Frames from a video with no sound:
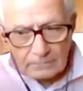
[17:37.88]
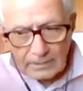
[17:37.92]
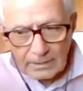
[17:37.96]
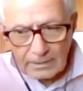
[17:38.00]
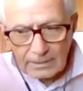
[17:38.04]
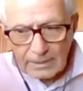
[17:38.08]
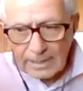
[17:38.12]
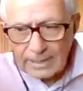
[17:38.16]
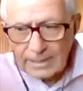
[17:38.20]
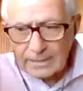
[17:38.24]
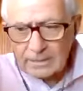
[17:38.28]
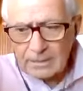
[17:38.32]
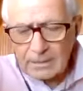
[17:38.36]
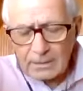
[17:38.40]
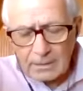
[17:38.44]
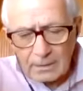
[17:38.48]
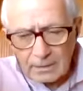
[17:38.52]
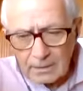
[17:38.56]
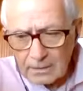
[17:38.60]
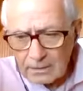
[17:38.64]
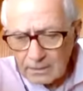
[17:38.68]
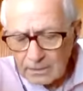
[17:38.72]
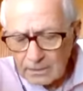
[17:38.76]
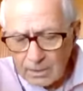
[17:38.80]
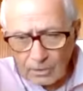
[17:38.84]
Then
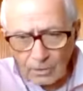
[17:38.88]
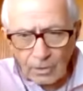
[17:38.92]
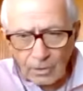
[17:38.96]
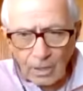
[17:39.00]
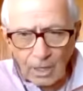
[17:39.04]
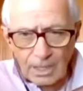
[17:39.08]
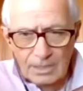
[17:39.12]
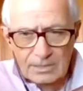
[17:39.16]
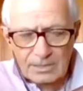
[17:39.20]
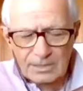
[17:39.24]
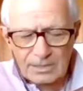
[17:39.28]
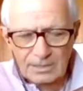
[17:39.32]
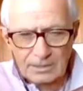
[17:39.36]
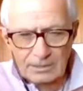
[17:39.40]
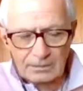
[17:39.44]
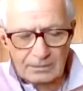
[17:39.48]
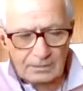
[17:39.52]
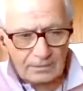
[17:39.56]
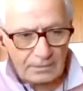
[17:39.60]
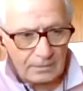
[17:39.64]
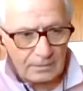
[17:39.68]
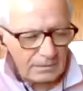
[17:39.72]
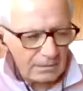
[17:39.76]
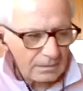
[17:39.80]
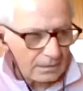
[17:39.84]
go to Austin.
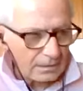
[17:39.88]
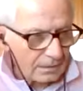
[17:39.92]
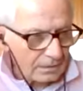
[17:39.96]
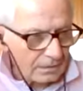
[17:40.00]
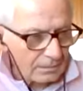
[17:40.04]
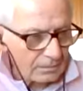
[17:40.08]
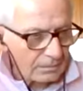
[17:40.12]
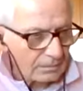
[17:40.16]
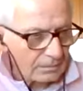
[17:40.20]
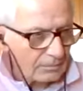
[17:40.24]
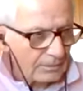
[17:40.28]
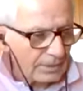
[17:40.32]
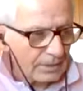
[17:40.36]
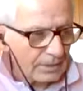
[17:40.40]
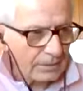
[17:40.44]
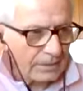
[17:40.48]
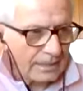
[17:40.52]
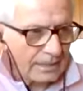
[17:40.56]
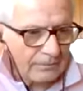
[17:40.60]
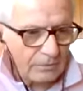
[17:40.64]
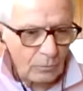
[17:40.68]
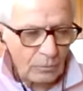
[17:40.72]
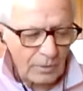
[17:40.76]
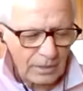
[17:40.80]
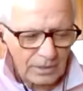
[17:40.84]
We don't
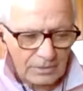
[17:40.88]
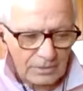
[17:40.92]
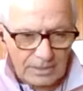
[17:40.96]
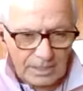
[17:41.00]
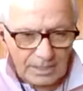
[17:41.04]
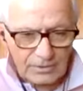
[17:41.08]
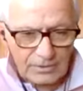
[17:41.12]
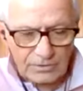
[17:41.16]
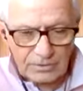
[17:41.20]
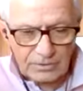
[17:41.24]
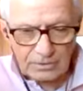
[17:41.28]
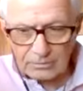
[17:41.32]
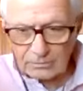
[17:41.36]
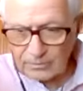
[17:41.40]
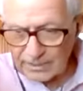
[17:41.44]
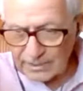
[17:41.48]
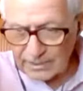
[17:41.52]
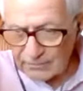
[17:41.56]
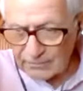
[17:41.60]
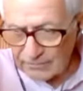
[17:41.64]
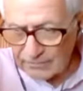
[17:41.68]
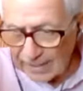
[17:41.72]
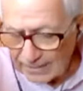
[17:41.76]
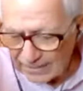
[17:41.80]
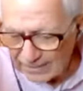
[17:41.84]
have a workstation. We
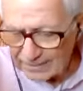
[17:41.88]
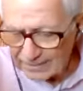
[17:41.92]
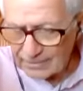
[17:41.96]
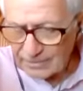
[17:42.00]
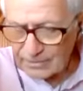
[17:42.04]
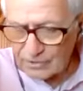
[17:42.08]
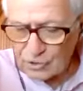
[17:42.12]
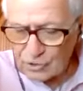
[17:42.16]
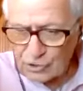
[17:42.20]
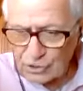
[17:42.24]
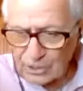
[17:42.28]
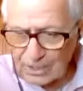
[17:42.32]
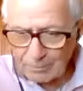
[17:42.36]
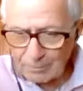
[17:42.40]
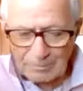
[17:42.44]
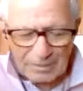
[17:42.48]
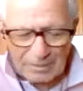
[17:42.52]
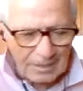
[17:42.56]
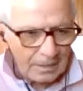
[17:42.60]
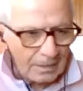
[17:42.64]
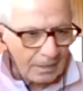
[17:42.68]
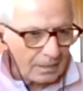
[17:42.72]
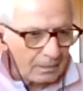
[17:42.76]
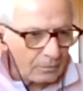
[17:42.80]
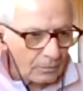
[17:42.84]
invented the chip.
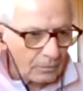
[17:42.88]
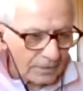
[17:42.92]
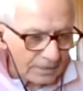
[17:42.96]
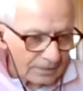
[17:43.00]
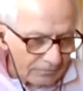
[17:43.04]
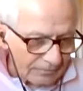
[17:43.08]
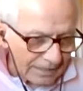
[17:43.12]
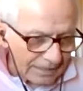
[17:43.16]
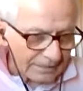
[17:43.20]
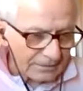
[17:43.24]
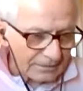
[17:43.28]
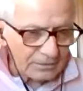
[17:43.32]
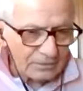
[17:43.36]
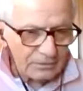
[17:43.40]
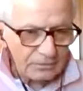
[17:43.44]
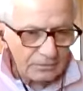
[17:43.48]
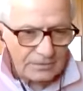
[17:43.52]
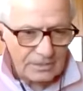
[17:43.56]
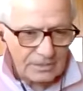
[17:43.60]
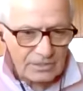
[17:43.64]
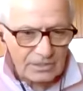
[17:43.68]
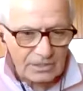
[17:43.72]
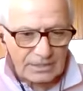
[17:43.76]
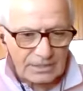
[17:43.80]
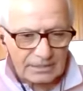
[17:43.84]
We invented the
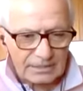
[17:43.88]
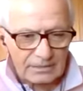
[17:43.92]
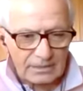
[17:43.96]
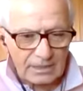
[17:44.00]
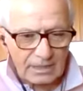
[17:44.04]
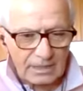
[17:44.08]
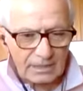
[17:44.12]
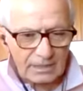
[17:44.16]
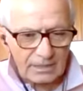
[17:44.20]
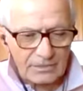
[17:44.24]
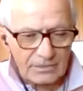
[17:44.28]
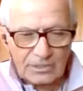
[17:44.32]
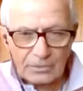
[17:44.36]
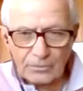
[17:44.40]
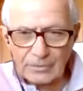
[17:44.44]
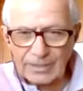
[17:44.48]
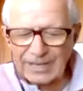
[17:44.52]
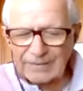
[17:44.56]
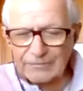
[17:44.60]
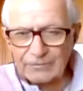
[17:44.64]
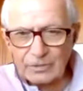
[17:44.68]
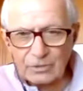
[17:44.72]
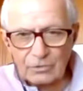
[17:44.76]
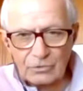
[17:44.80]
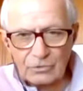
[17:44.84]
RISC technology. We
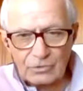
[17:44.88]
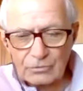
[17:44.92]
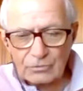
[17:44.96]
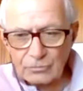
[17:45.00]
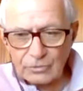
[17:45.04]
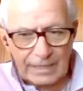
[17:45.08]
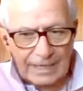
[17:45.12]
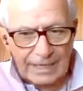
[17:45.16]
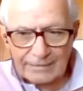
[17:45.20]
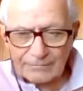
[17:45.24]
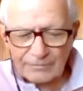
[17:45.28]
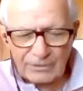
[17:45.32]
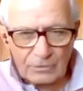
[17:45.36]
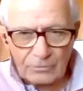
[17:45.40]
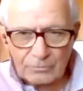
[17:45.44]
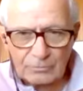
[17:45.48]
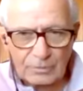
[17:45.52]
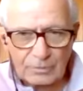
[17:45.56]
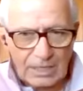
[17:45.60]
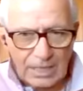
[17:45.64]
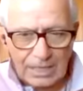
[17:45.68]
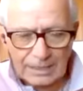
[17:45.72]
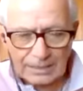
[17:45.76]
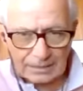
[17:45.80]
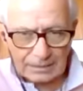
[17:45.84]
have no
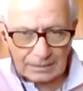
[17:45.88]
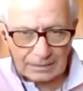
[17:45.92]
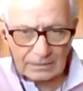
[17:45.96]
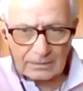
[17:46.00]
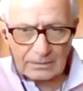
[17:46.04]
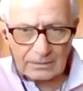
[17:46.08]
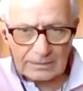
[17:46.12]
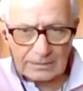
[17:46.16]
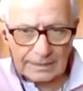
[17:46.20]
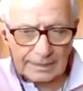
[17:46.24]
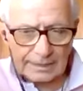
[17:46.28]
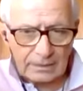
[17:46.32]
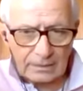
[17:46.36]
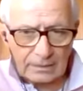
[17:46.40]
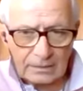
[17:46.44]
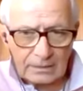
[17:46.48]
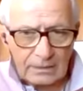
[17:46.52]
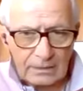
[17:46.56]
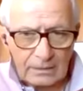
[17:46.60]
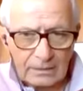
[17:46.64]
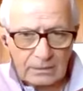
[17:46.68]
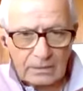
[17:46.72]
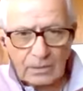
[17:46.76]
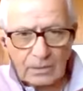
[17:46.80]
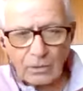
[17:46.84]
product, Nick.
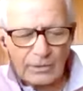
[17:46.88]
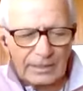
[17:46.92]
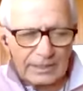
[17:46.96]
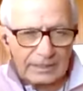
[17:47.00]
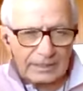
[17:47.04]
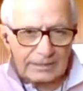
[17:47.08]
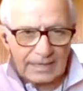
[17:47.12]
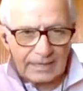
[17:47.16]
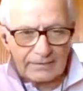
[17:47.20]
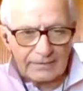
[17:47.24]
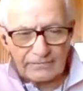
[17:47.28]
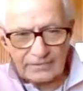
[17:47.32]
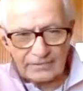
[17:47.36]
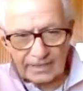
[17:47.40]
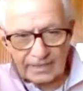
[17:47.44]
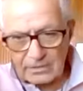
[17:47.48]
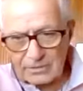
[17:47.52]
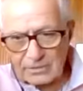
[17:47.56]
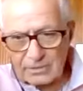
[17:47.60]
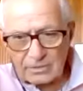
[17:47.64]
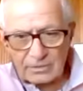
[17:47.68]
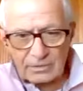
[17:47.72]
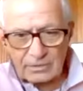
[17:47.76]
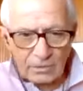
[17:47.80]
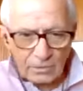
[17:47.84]
Go get that
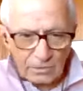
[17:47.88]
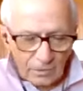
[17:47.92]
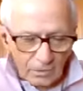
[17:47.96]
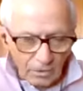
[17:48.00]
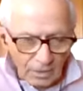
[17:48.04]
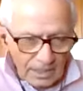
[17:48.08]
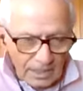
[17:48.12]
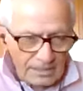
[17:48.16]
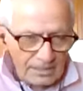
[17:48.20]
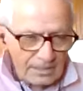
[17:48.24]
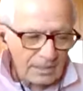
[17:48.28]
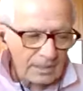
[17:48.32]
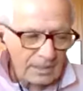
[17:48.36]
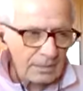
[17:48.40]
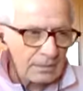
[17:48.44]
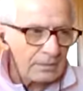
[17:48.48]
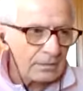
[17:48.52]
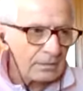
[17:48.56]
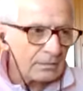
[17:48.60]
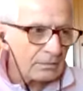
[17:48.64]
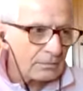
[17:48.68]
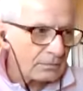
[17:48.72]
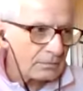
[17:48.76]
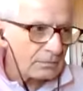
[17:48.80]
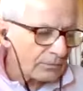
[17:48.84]
fixed. Go to Austin.
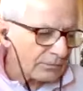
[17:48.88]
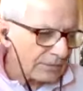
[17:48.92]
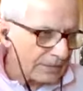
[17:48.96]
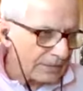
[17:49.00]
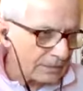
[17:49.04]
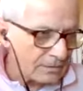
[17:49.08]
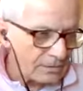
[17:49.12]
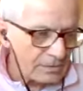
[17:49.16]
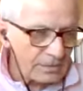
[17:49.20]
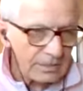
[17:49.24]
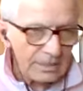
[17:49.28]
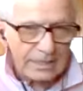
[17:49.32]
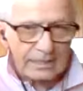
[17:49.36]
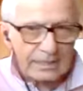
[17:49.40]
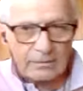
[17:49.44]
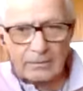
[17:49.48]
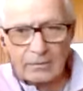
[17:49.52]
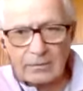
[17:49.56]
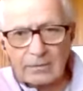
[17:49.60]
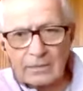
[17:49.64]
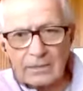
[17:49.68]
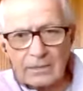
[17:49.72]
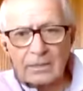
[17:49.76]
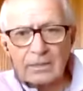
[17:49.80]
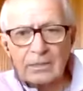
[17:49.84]
3 years
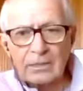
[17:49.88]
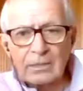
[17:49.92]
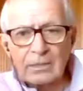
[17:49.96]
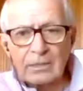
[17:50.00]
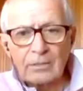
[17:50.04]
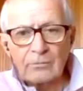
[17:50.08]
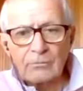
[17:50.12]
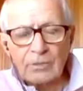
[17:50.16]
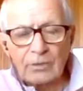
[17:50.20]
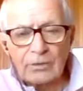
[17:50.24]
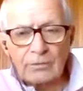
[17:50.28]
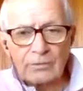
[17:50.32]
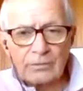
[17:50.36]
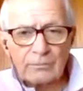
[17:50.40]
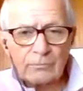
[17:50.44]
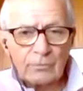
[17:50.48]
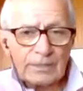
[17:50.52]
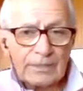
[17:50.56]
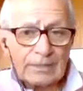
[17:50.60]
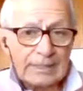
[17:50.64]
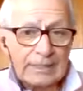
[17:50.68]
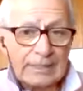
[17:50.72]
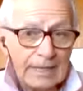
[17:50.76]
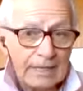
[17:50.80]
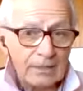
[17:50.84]
later, we
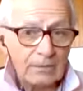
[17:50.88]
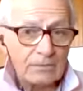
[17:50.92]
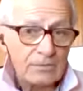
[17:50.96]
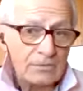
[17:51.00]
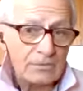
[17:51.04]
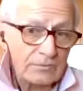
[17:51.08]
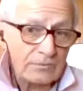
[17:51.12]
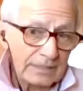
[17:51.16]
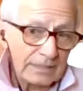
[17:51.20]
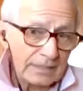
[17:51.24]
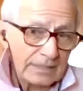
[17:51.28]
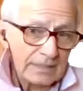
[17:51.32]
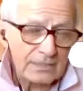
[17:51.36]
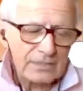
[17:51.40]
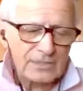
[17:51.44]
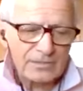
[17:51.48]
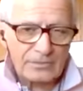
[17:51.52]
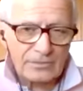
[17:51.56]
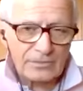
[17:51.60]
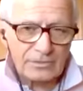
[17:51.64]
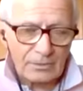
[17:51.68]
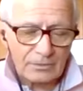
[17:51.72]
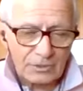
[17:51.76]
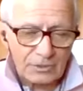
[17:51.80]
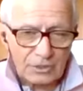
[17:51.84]
announced,
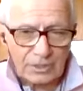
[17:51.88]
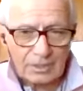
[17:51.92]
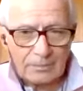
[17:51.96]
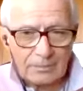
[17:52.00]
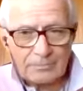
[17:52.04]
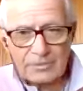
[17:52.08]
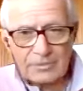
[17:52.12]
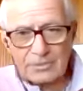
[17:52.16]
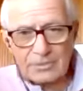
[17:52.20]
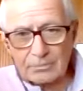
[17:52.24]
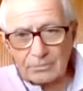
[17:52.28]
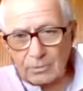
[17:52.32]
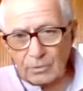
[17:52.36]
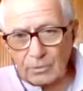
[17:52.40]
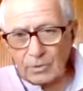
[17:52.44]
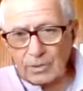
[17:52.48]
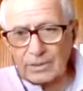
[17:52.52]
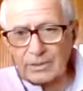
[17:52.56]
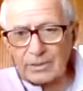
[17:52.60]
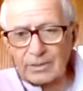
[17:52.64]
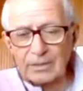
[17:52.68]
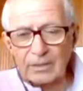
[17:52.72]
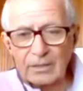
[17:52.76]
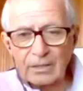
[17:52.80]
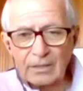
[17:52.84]
release, ship,
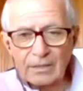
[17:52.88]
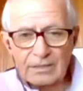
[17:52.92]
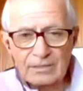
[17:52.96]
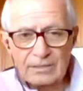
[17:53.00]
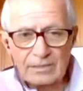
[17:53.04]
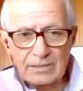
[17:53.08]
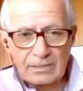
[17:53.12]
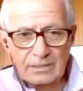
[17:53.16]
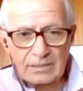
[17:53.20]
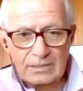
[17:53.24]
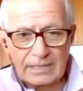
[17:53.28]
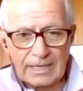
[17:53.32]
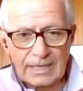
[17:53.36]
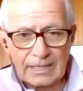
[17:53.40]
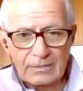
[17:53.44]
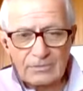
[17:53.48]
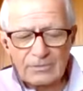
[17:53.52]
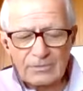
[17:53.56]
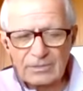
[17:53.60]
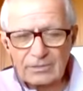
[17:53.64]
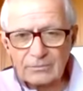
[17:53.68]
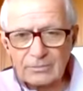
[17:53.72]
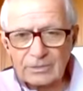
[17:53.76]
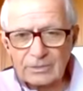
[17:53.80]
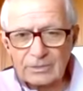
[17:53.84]
support the
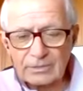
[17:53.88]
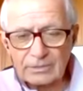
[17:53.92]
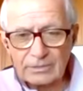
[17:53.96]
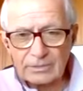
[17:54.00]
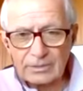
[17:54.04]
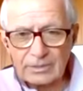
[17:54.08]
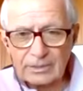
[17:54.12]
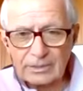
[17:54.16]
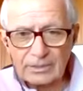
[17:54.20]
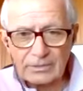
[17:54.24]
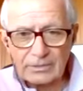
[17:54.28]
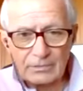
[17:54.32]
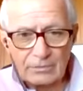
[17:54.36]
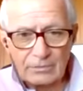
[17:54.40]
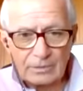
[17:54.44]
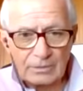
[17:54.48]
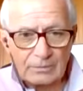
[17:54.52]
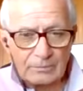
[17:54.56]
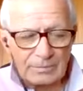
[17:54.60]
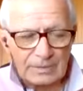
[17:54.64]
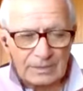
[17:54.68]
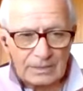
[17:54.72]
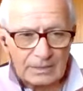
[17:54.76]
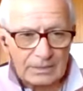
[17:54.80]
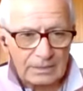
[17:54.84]
RS6000. We turned it into $1
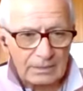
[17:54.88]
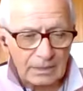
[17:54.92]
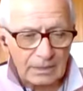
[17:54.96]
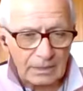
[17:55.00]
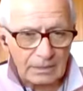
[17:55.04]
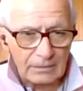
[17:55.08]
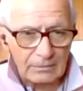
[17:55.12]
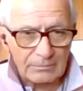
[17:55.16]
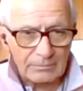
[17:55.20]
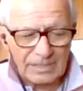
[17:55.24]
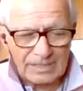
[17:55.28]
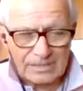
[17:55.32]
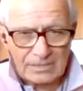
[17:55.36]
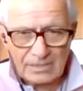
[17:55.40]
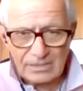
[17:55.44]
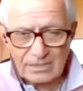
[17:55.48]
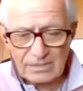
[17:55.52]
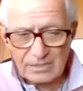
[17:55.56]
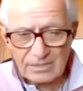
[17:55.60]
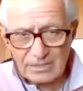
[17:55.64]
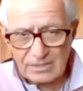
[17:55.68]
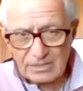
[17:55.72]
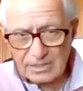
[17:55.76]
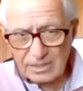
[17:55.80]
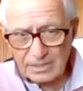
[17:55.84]
billion business
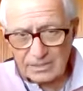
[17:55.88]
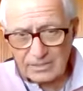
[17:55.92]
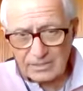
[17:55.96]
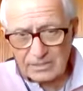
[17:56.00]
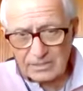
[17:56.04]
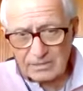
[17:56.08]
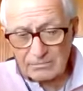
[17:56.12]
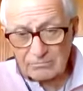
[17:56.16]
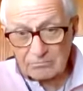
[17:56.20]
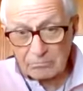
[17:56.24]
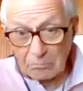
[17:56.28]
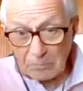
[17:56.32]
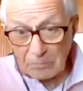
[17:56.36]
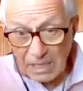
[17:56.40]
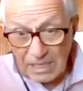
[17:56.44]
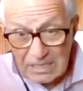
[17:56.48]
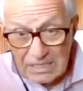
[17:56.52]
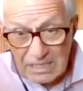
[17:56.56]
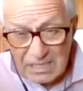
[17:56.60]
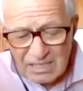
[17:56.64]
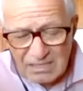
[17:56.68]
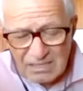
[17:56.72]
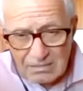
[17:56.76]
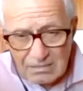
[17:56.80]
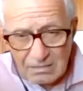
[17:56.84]
in 6
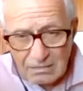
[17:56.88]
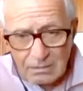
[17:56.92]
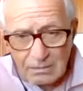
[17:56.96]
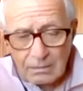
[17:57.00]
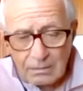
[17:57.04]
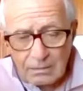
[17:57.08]
months.